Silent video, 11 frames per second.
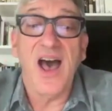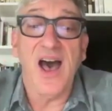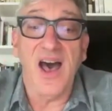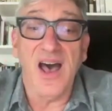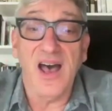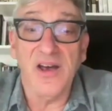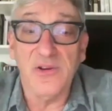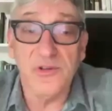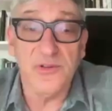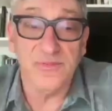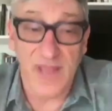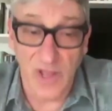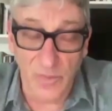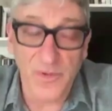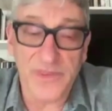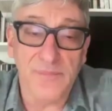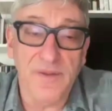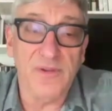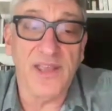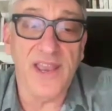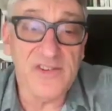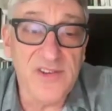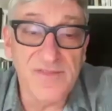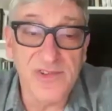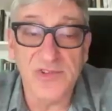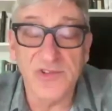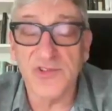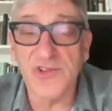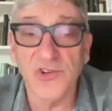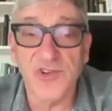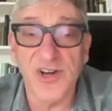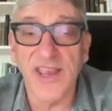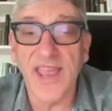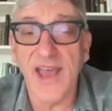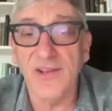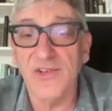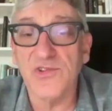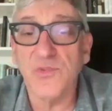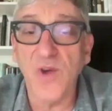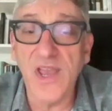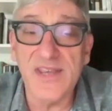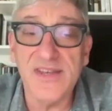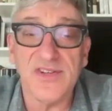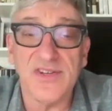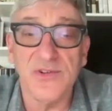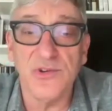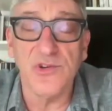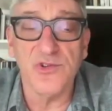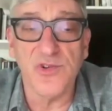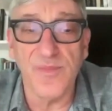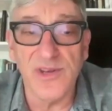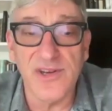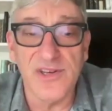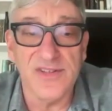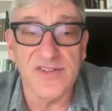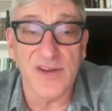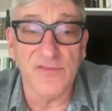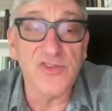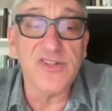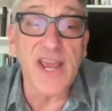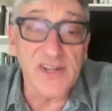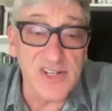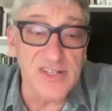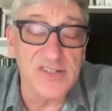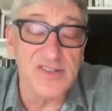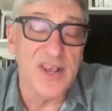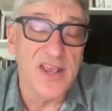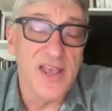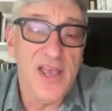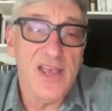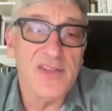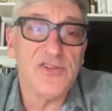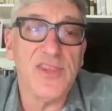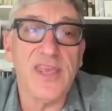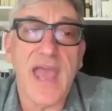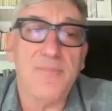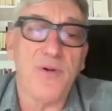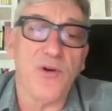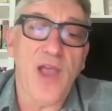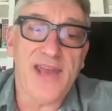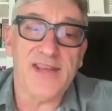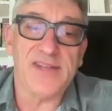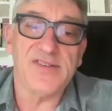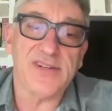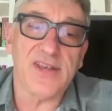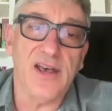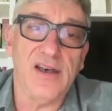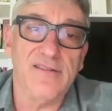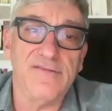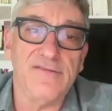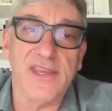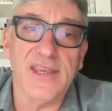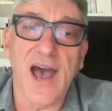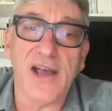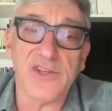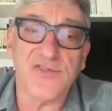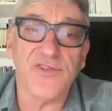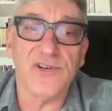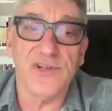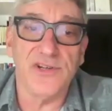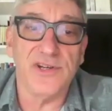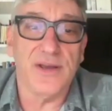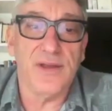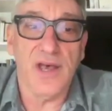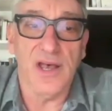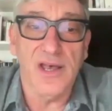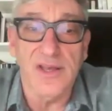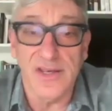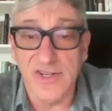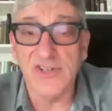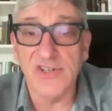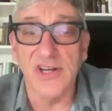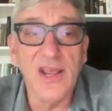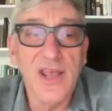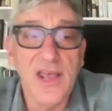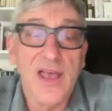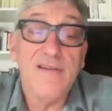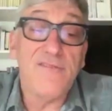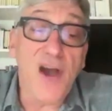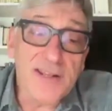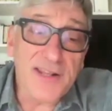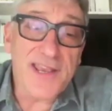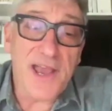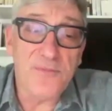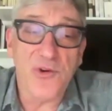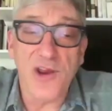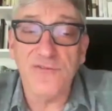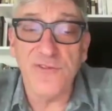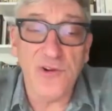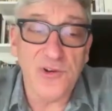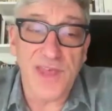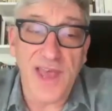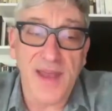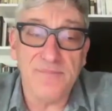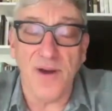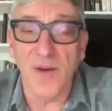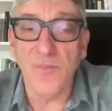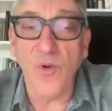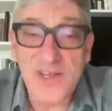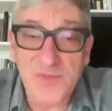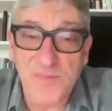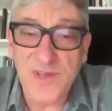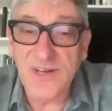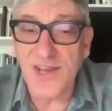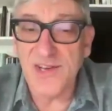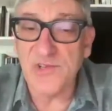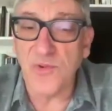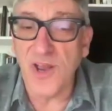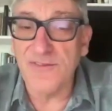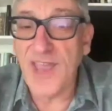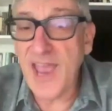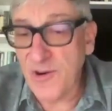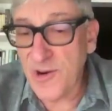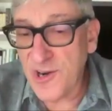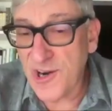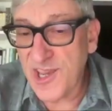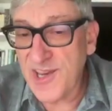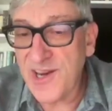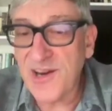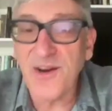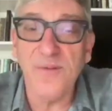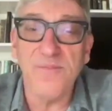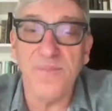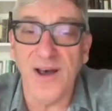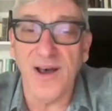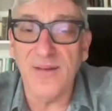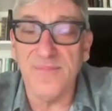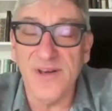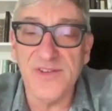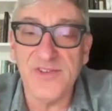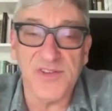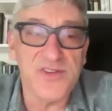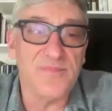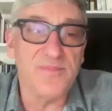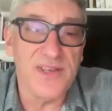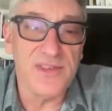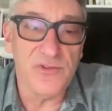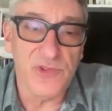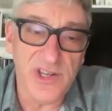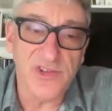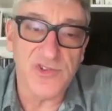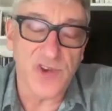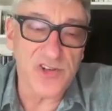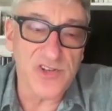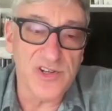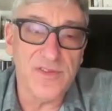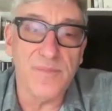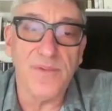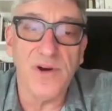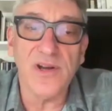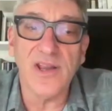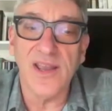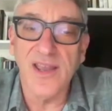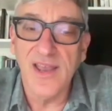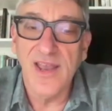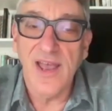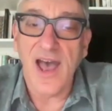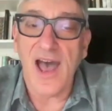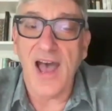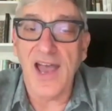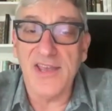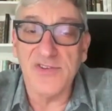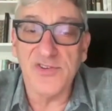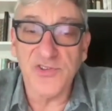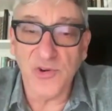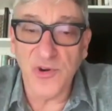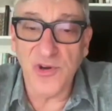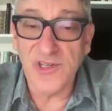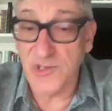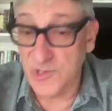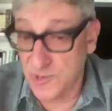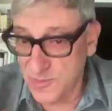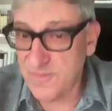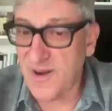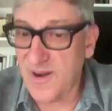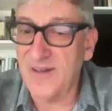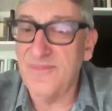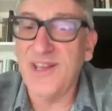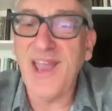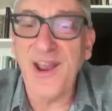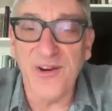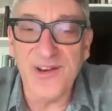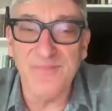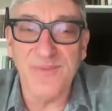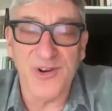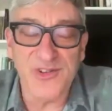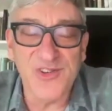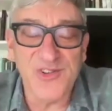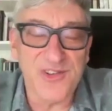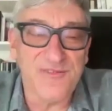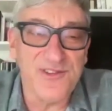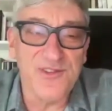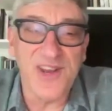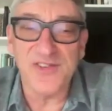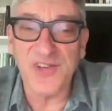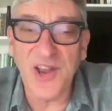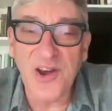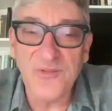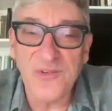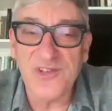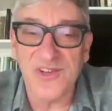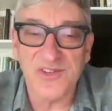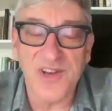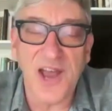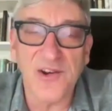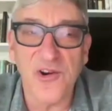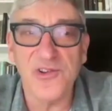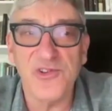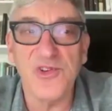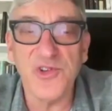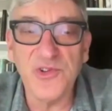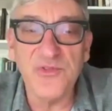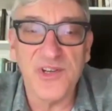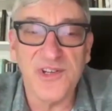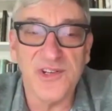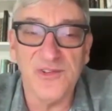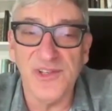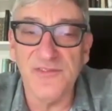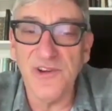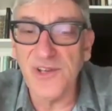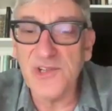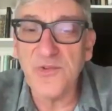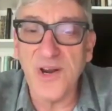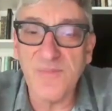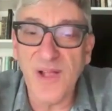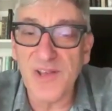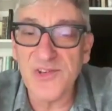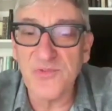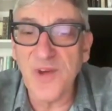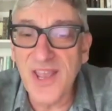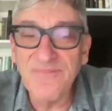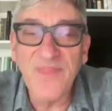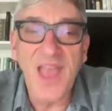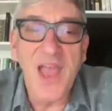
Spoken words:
who helped with the publication of the Duke's Children in countless ways, and who contributed several sections to the apparatus of the Oxford edition. Finally, I'm grateful that Bob Wiseman and his wife Karen are here. Bob assisted me in the reconstruction of the book. I saw you, Bob and Karen, in person just a few days ago, which is not hard to do when you live only 20 blocks away,